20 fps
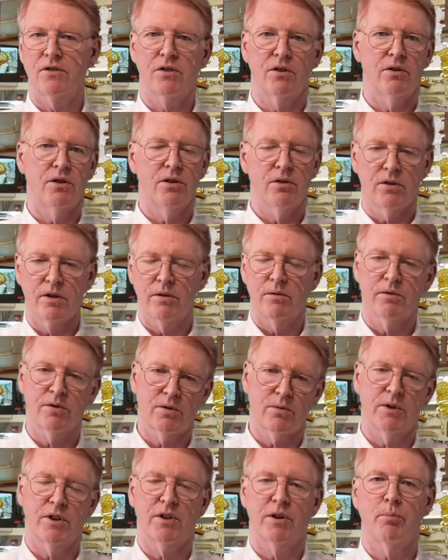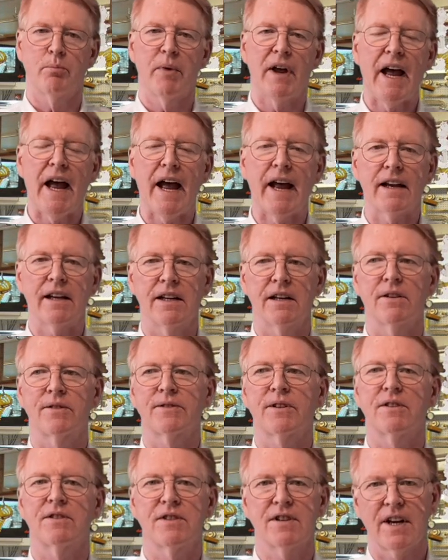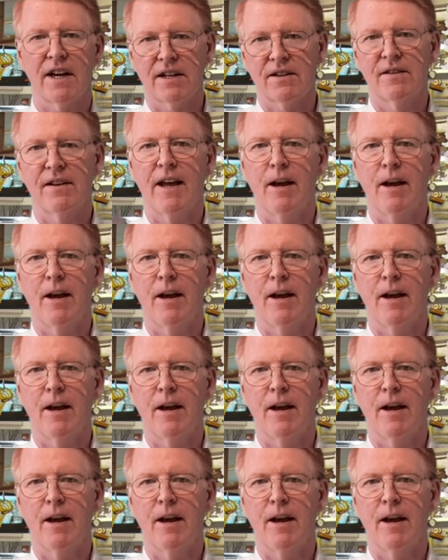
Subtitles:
So you can switch it back, it'll detect